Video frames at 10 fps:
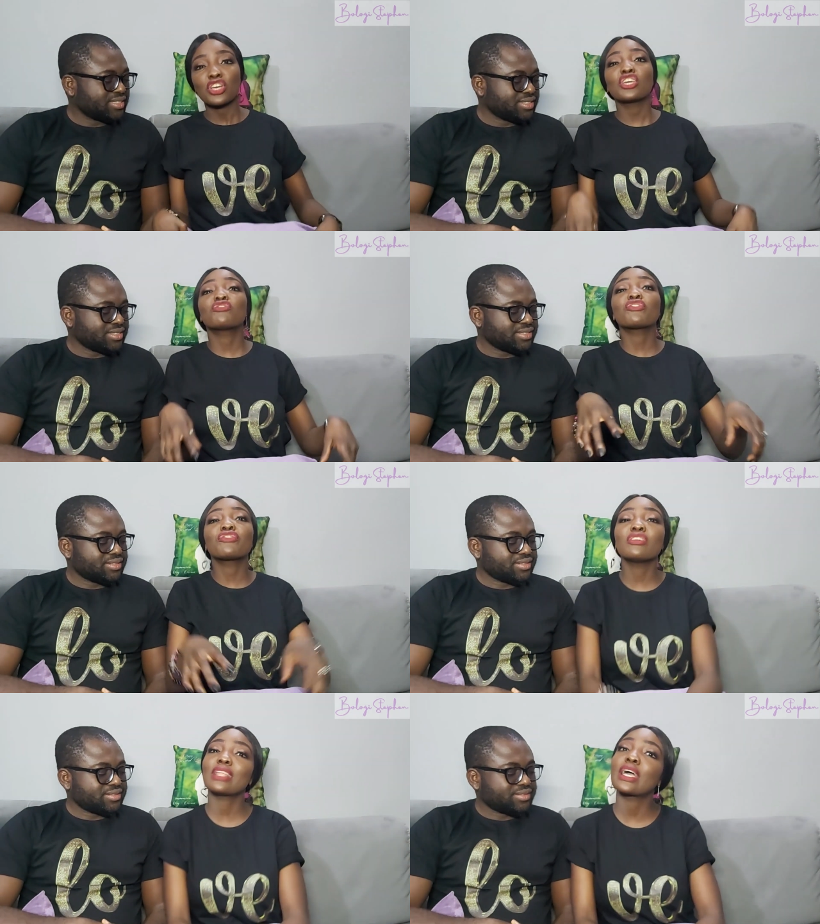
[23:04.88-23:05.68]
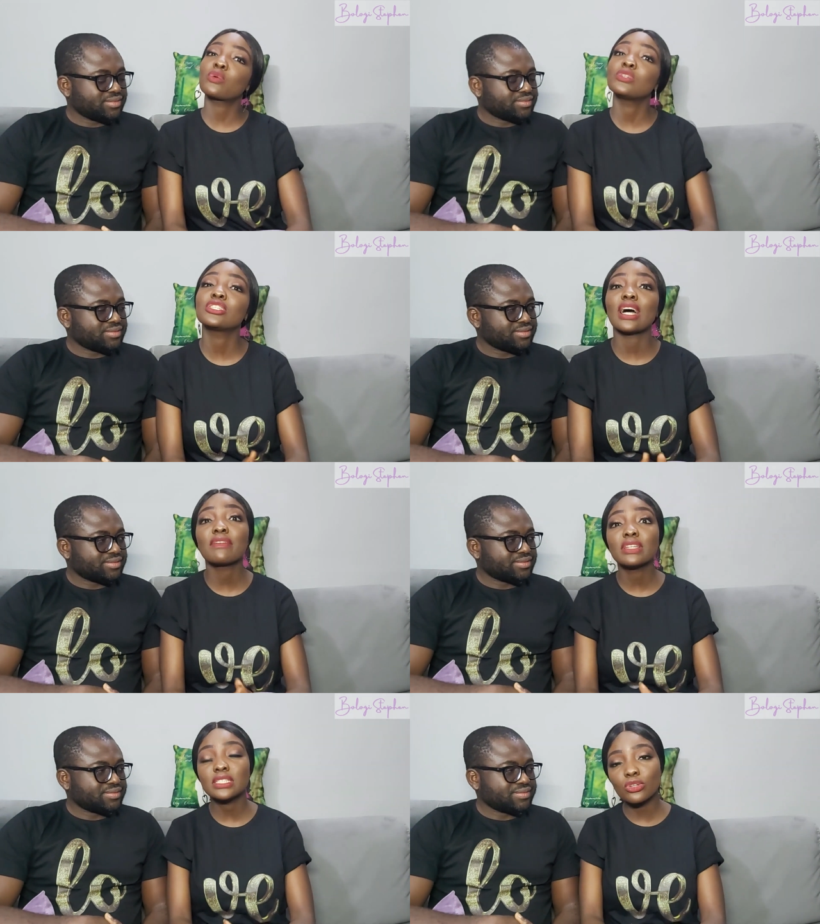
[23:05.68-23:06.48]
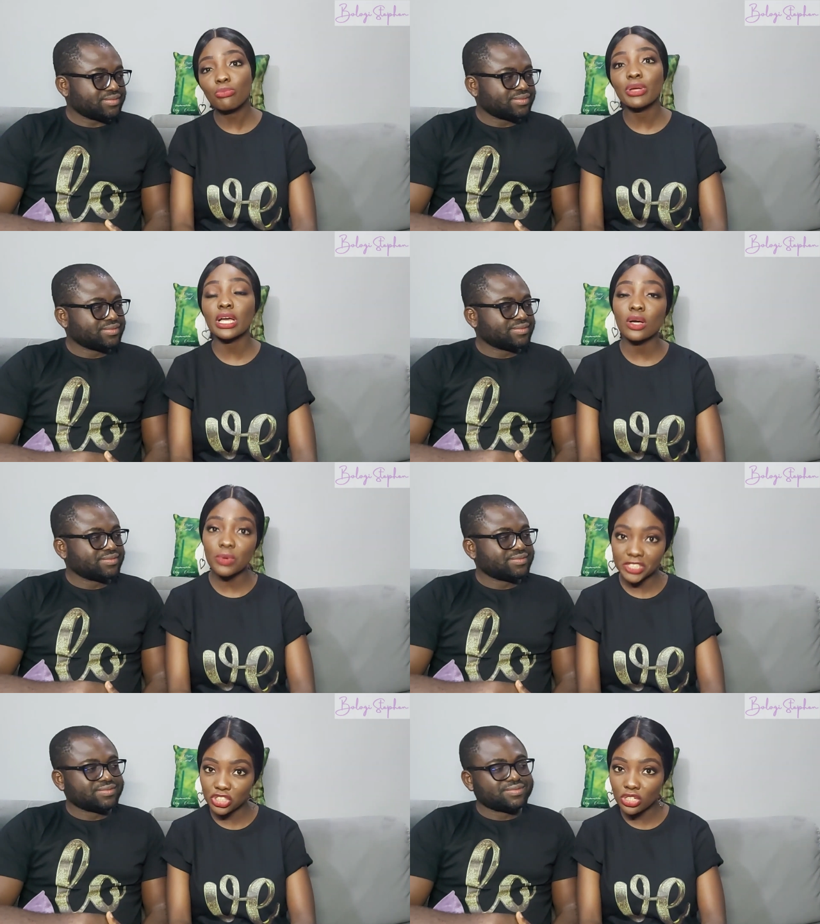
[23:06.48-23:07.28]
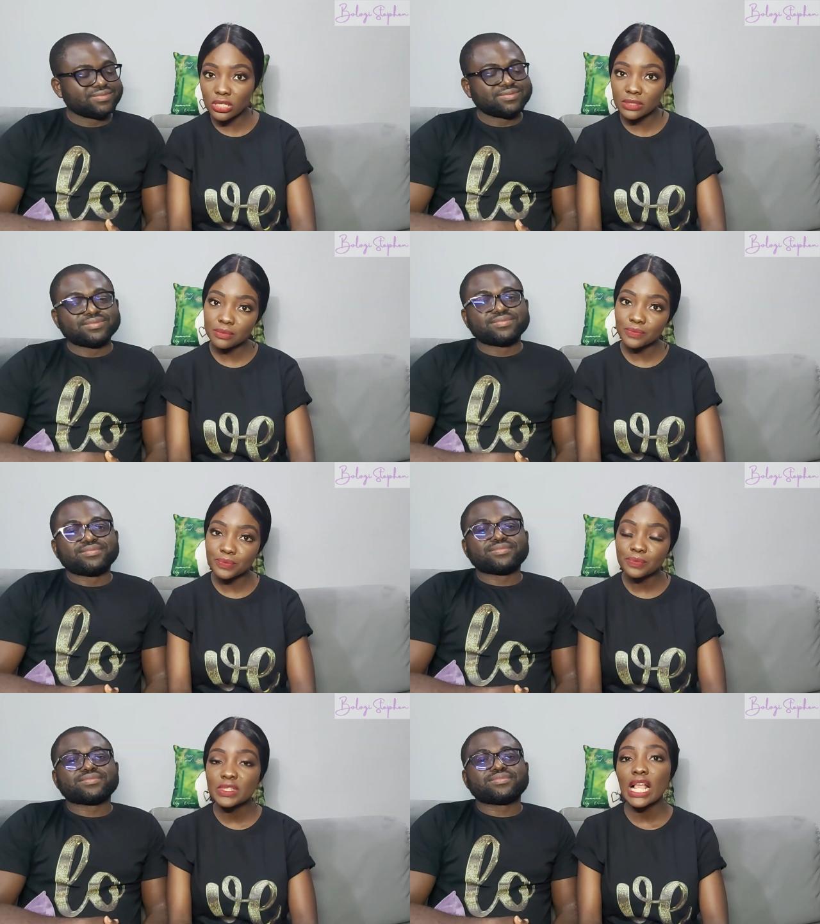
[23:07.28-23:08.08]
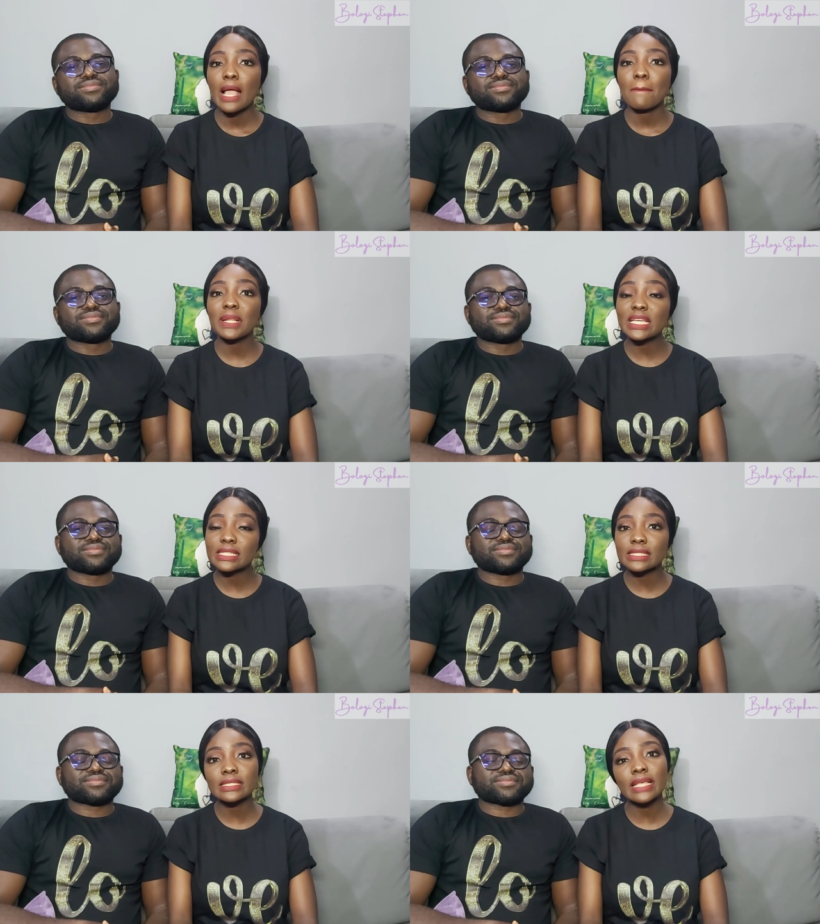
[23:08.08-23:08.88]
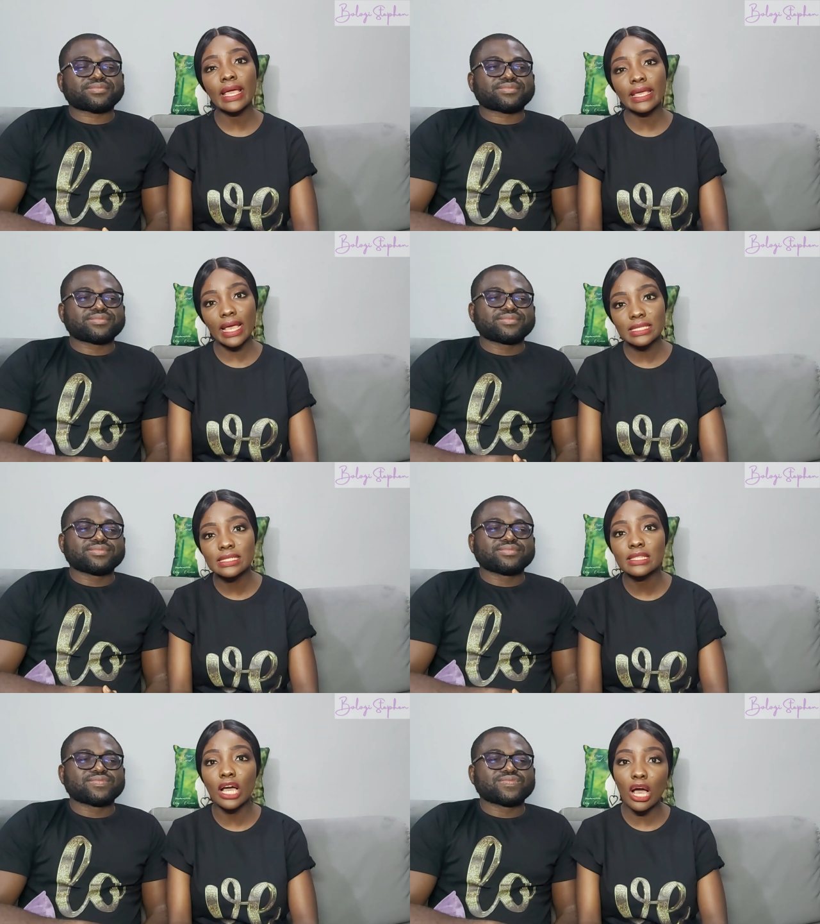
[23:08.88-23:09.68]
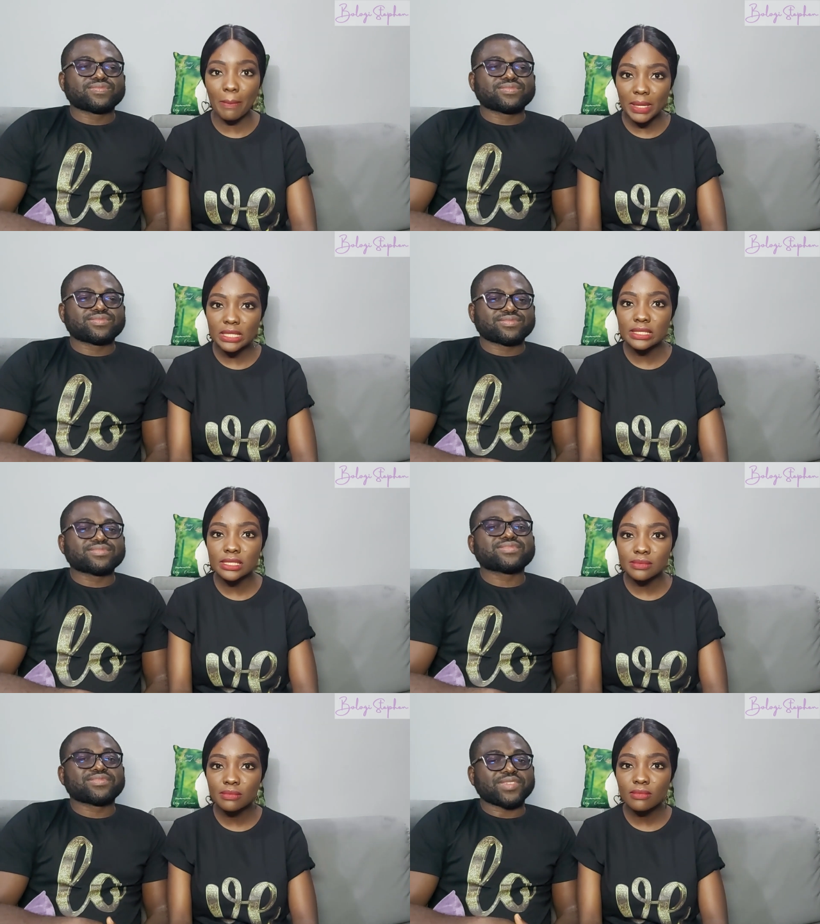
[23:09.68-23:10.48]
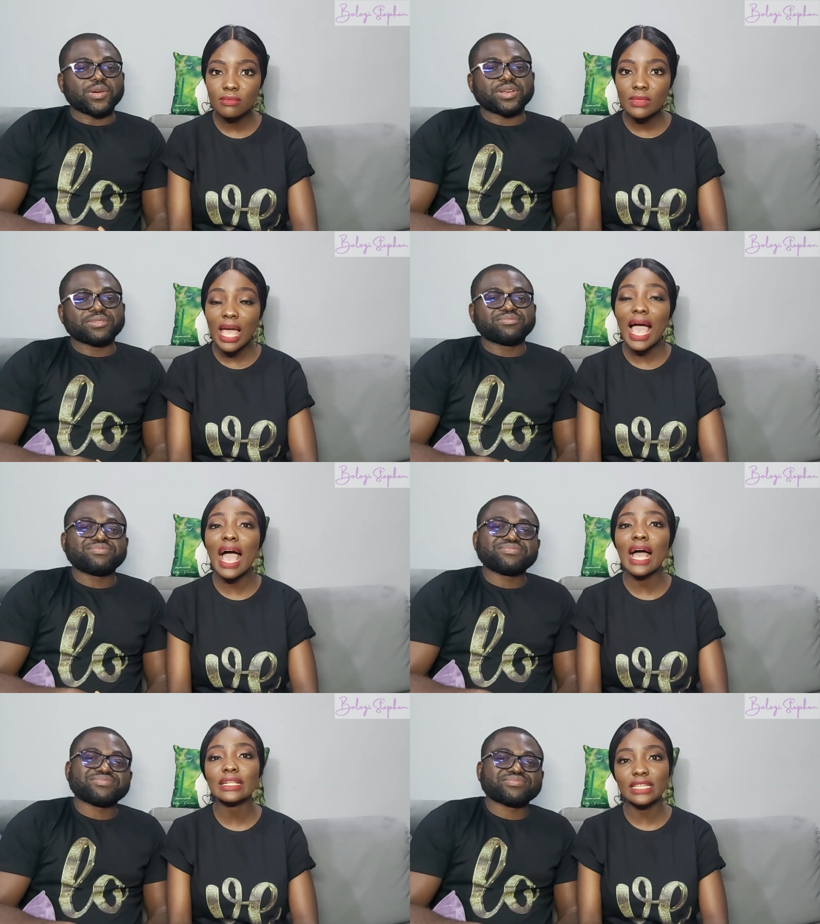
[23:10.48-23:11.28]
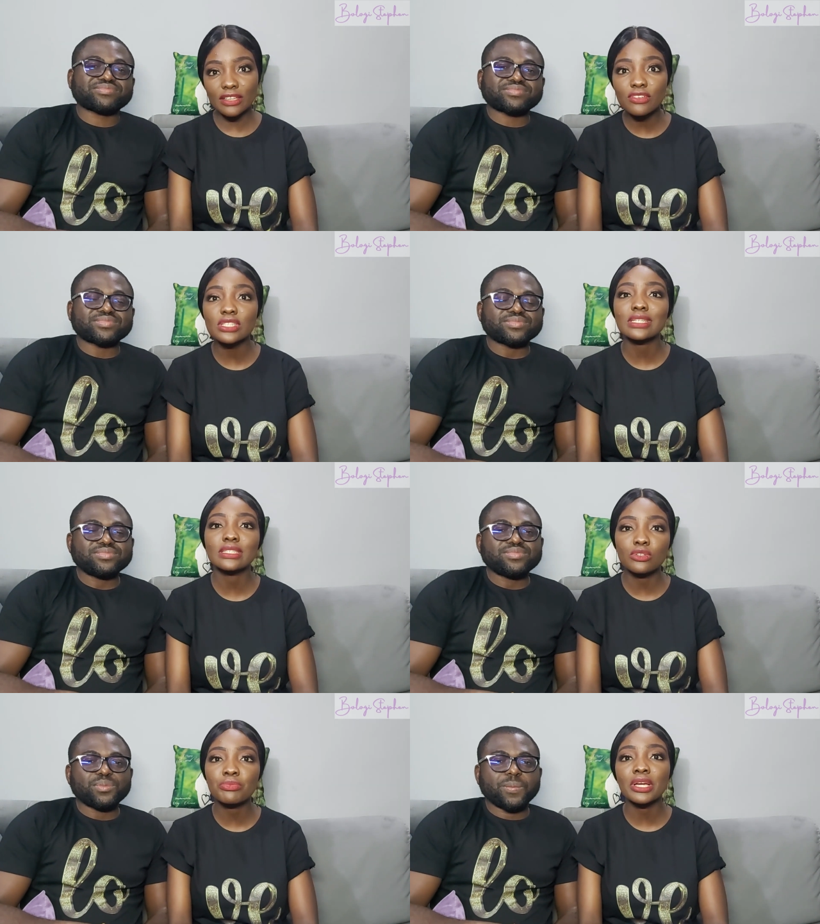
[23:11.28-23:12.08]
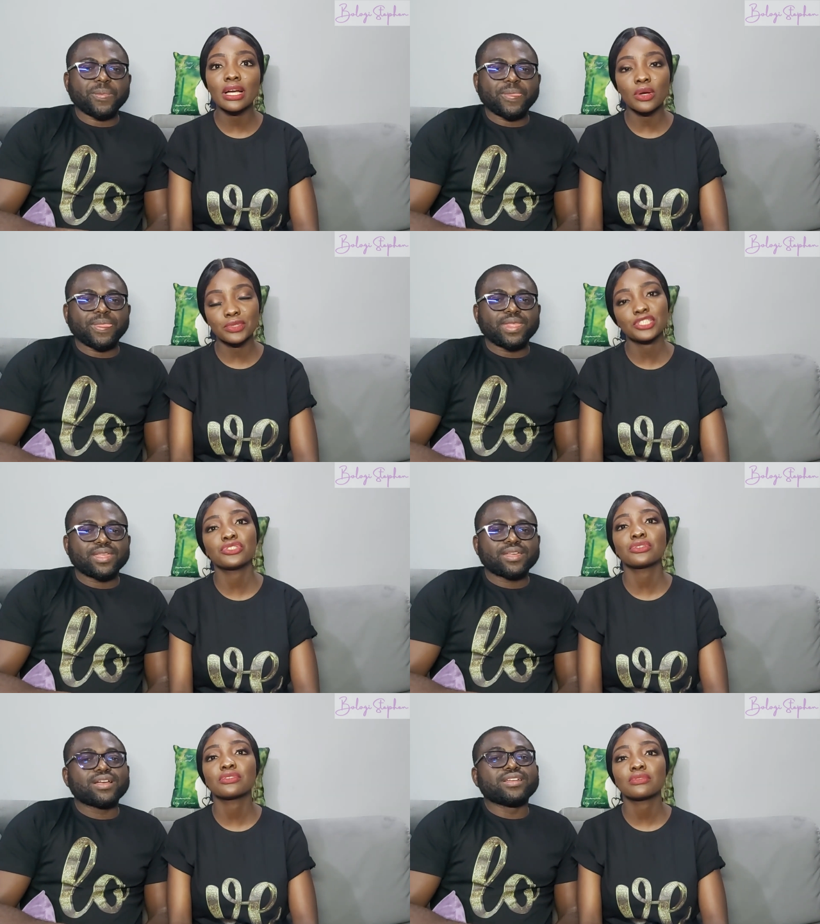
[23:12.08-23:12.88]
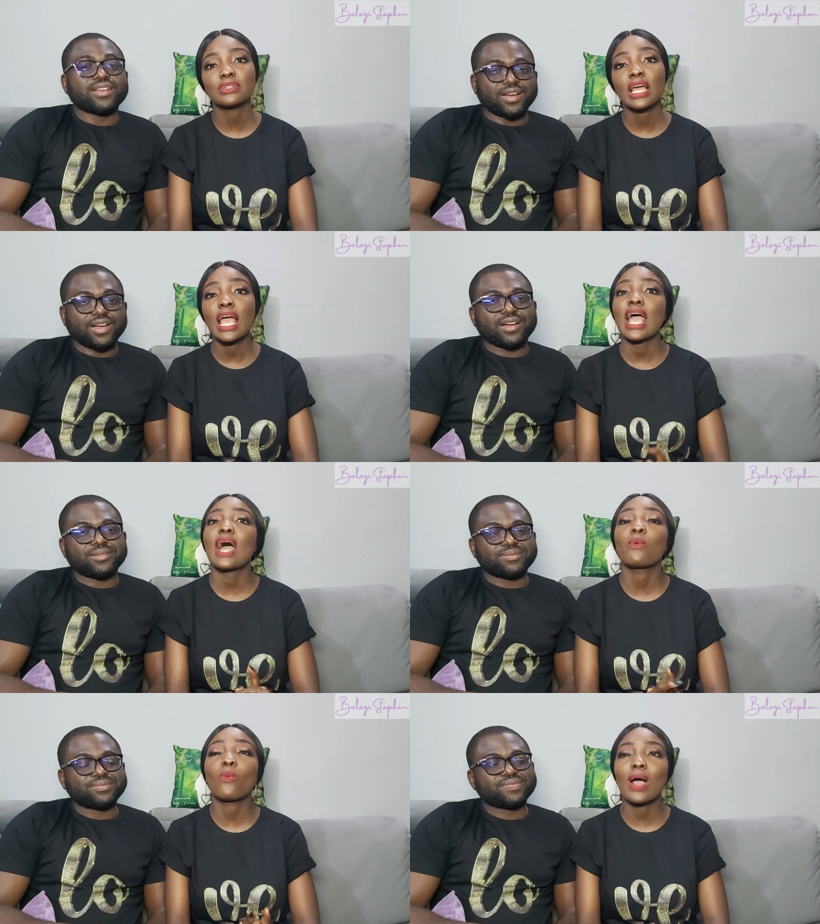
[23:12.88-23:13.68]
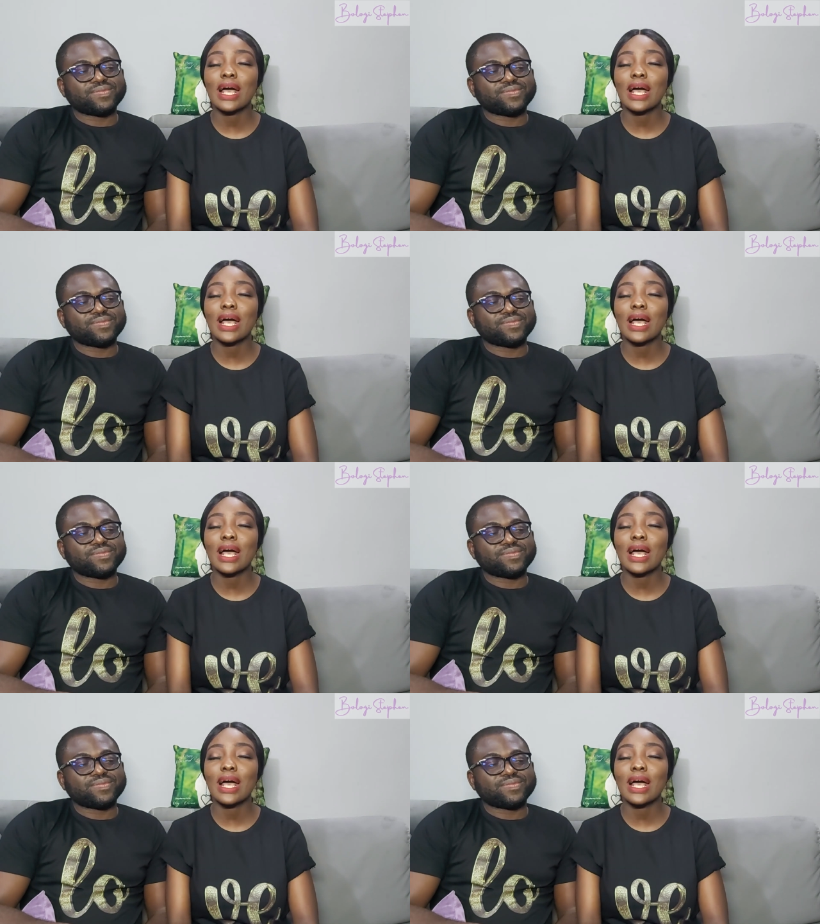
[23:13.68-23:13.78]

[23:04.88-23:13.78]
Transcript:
Speaker 1: If you feel like we should have a deal breaker question, please say yes in the comments. Okay. And give us a deal breaker question. Yeah. And we'll